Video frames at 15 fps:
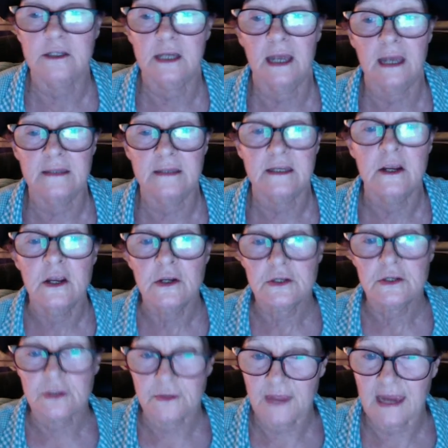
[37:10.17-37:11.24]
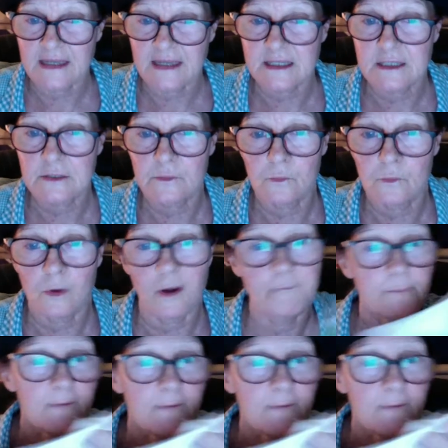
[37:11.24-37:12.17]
to us. So that's what I've been